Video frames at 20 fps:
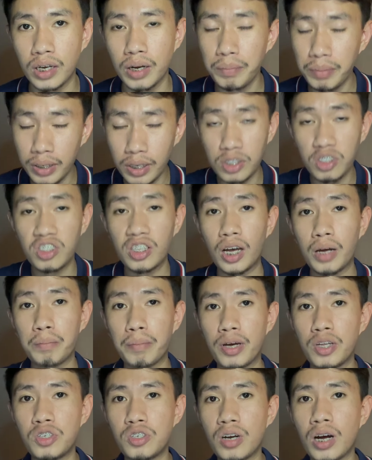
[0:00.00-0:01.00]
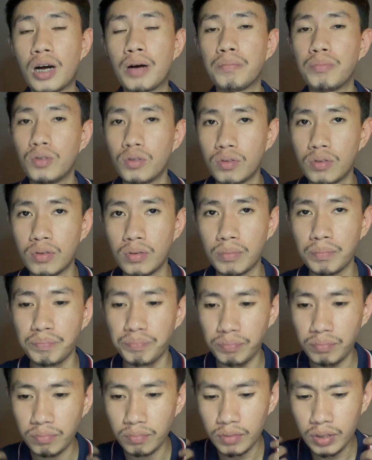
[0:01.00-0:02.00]
I mean, it's not my job
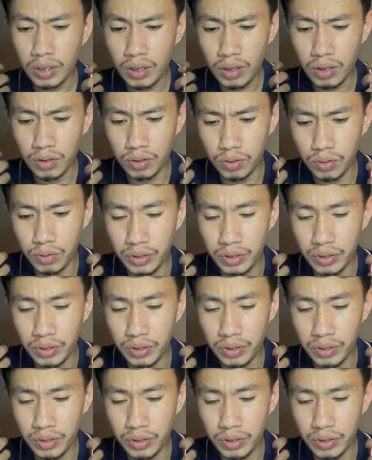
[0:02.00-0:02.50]
to